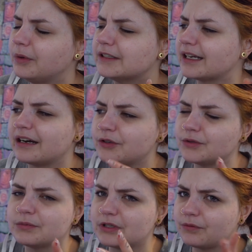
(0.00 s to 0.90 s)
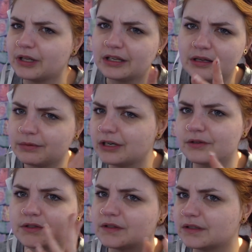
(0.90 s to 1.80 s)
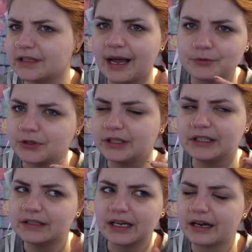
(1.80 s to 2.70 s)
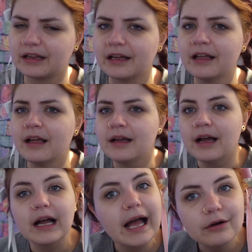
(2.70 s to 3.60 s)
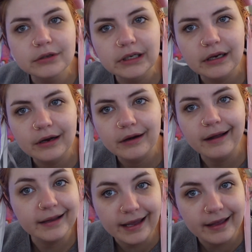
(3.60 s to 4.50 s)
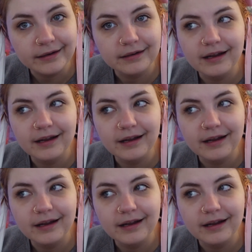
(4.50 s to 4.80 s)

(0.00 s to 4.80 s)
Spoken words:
because I gotta do some stuff with like thumbnails and captioning and that kind of thing, I don't need to hear it again.